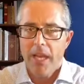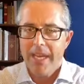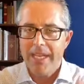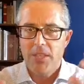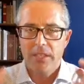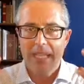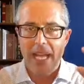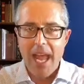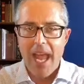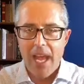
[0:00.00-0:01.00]
He took the
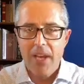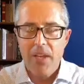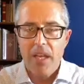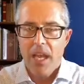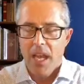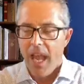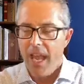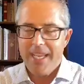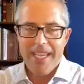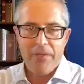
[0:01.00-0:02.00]
head
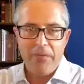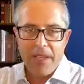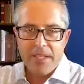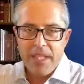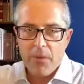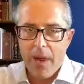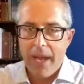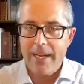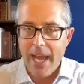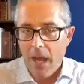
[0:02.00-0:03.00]
and he invested it
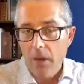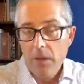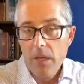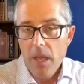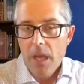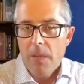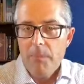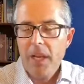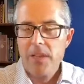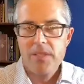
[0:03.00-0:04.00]
right now
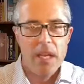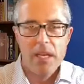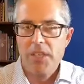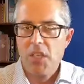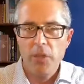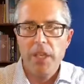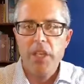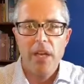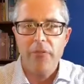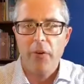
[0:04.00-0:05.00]
because it's only
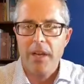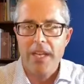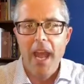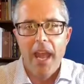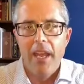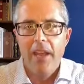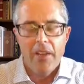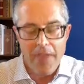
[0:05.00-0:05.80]
good for a day.